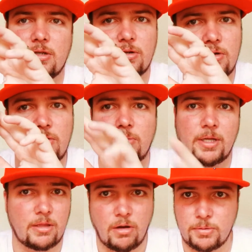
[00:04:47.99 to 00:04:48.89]
You know, do you
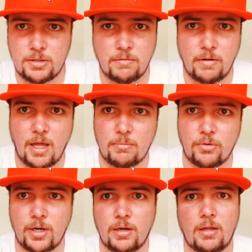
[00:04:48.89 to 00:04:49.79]
get the option of a lime
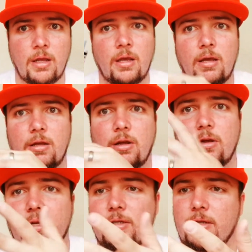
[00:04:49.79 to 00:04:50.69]
green?
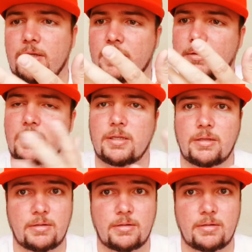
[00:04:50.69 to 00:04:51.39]
Is it?